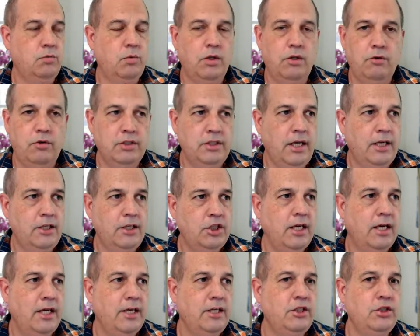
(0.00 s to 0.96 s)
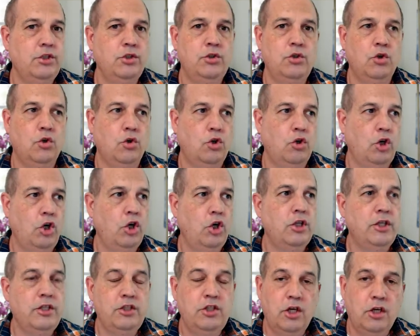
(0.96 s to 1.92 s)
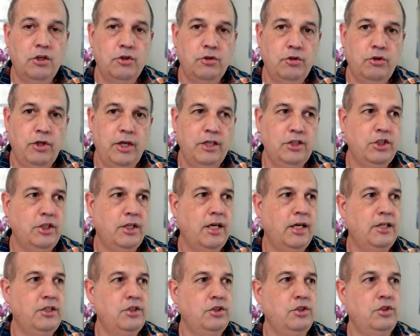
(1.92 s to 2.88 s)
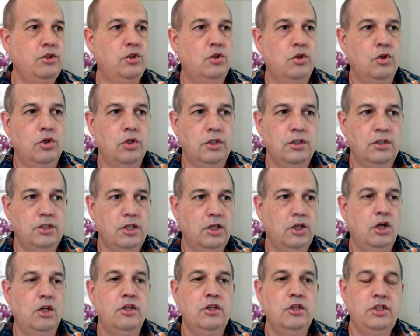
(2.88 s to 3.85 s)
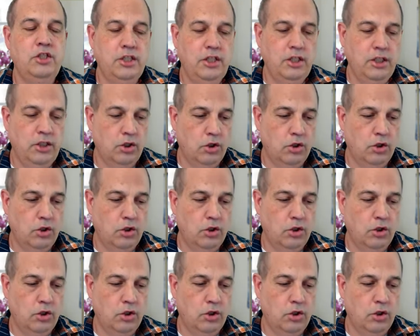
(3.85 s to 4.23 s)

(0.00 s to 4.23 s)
whether it's education or early childhood education or psychology,